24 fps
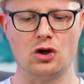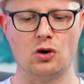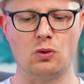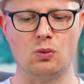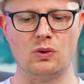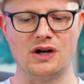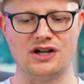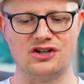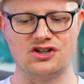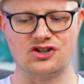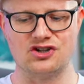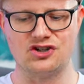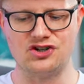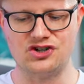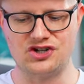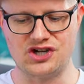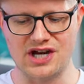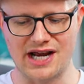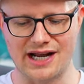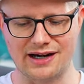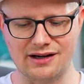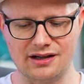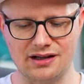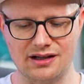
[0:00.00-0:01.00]
which
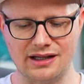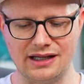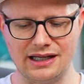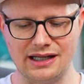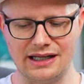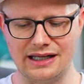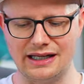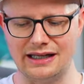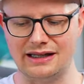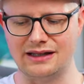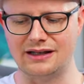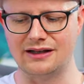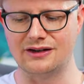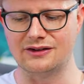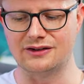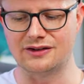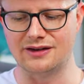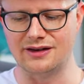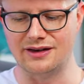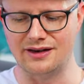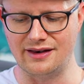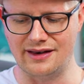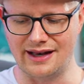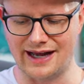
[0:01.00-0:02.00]
generally
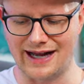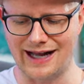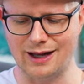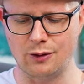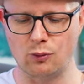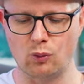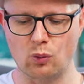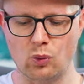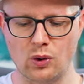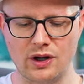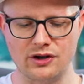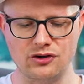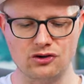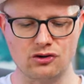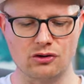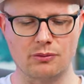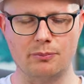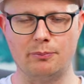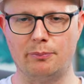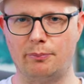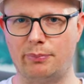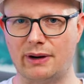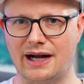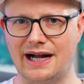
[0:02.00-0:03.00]
is not what you're
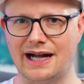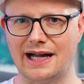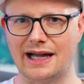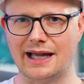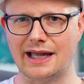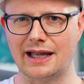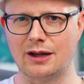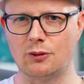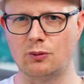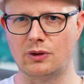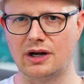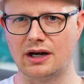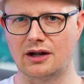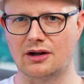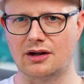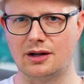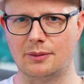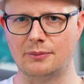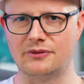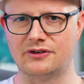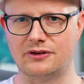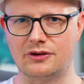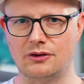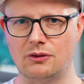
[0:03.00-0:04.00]
buying when it
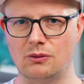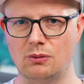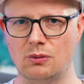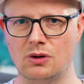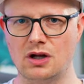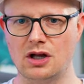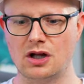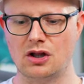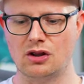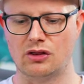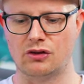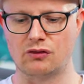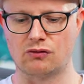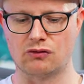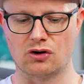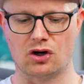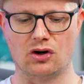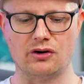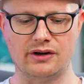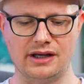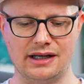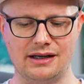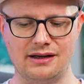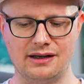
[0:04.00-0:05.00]
comes to the
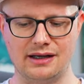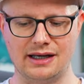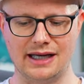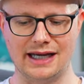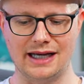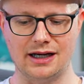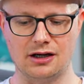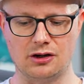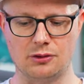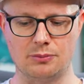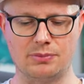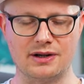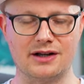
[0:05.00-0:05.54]
raw Indian hair.